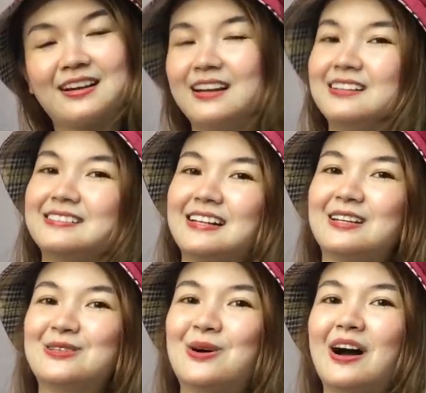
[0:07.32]
Can you see
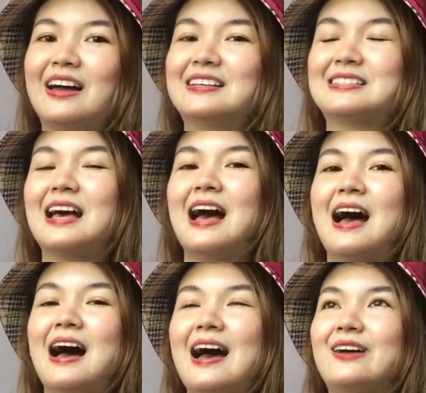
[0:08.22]
that the eyes?
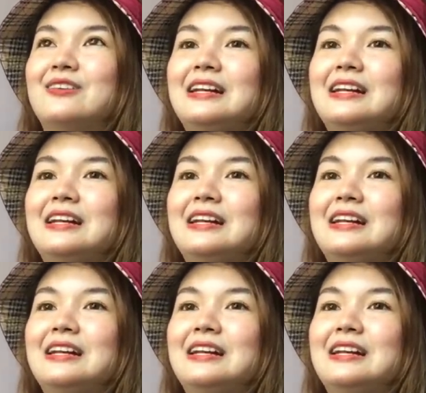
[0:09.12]
I